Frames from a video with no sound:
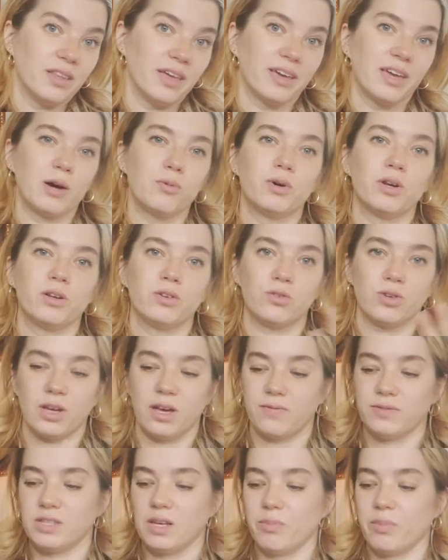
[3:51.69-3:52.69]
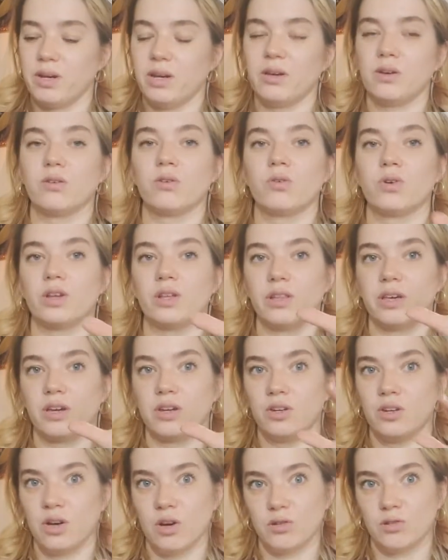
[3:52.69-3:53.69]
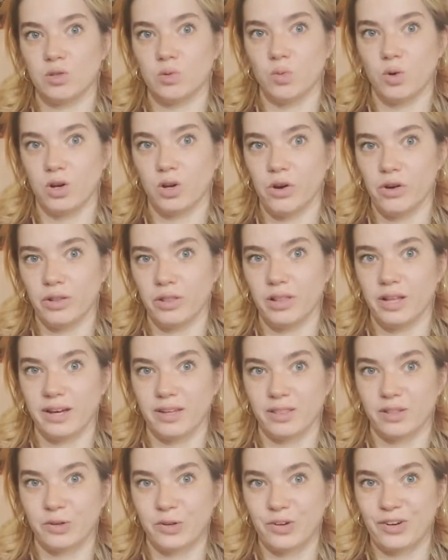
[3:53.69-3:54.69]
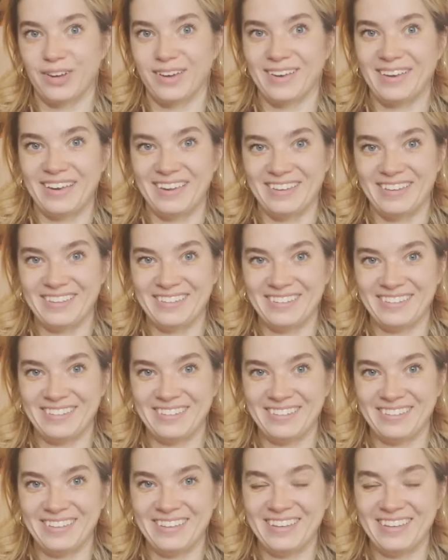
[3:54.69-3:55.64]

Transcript: I wanted to have somebody who already knows what online learning is.